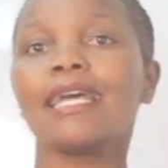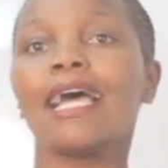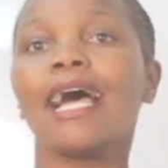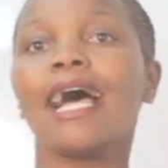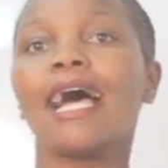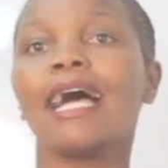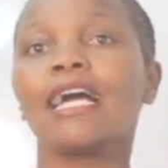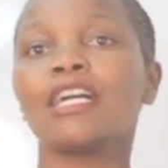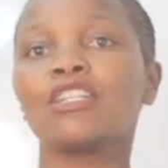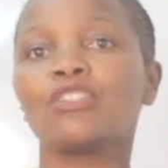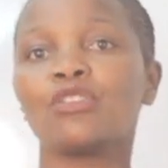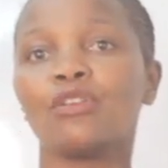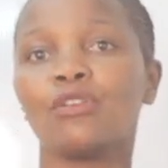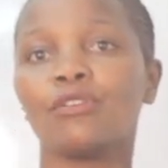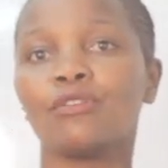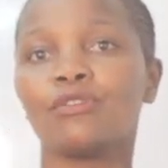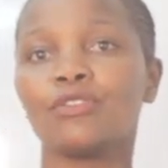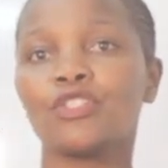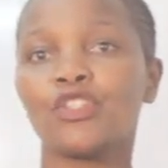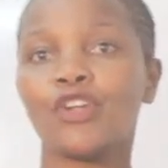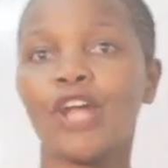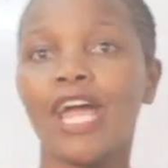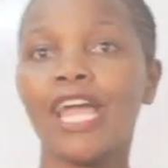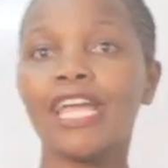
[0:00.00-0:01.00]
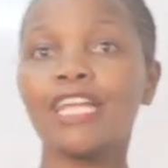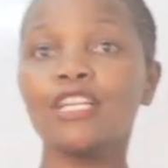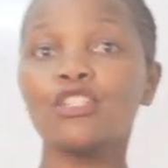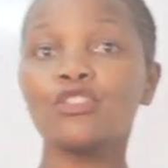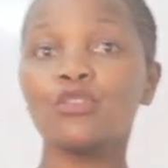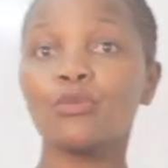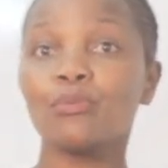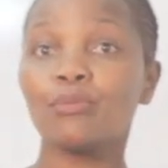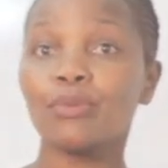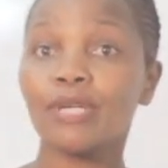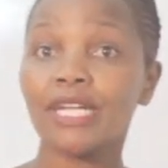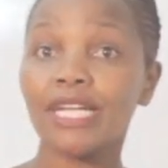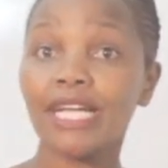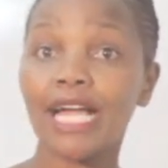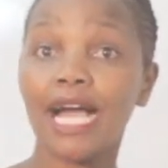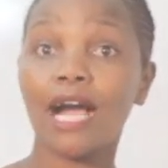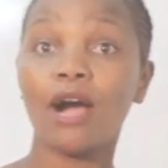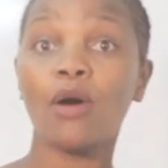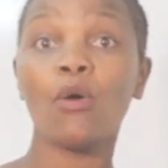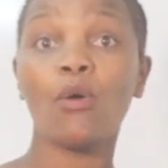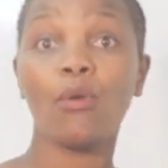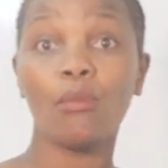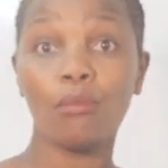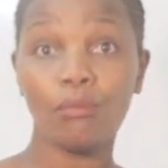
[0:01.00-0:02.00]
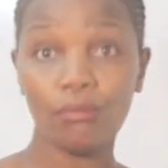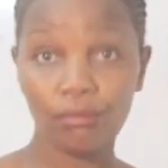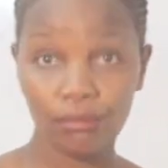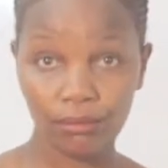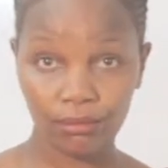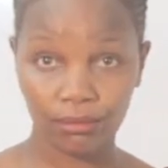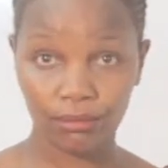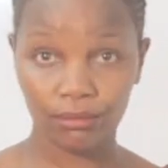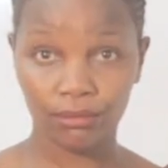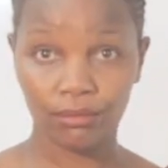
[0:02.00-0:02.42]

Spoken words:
act of trying to bring a home